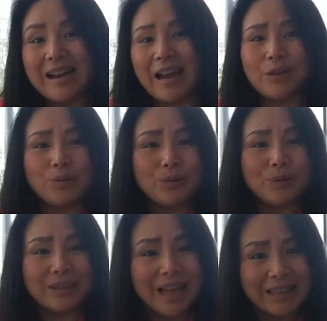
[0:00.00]
I know
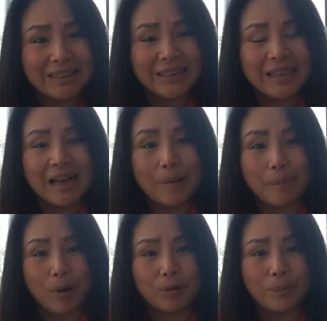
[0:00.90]
nothing
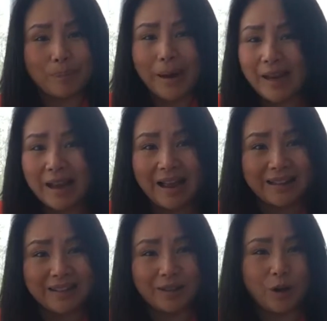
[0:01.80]
about the
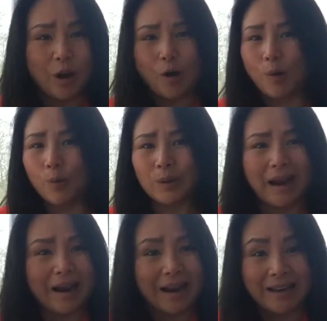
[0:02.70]
back-end code.
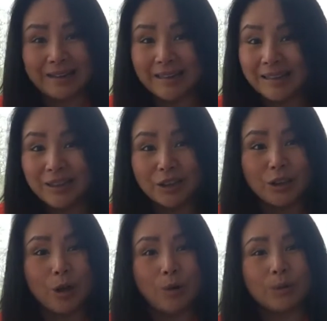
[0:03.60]
I didn't
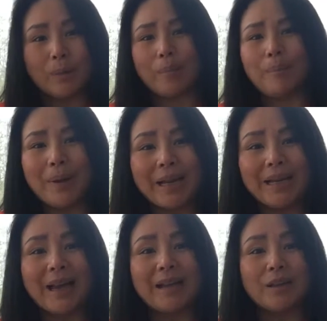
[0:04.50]
know the
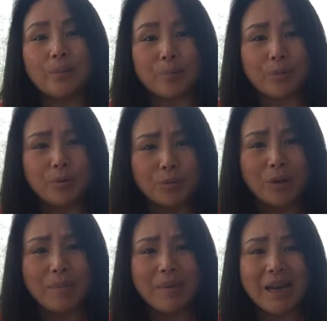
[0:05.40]
back-end
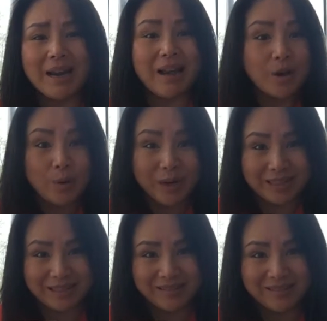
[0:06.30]
programming language.